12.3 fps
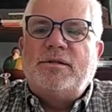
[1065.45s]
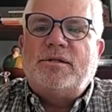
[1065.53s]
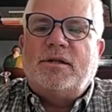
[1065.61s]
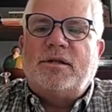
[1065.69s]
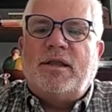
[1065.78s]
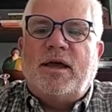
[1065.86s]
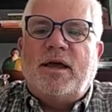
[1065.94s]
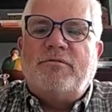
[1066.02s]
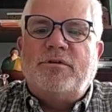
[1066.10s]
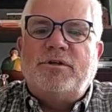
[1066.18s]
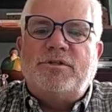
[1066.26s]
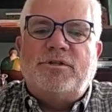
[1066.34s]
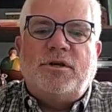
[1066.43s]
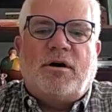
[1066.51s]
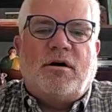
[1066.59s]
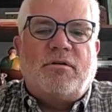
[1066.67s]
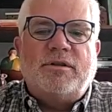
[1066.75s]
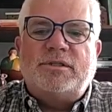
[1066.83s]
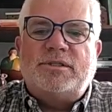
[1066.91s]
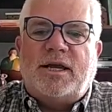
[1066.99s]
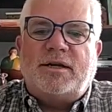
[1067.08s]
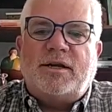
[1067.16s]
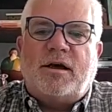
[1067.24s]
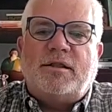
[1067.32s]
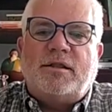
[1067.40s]
to leverage all this
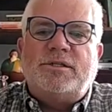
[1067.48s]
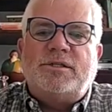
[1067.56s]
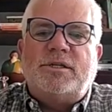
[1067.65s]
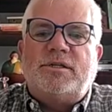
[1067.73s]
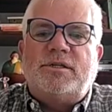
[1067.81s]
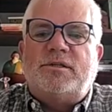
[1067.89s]
technology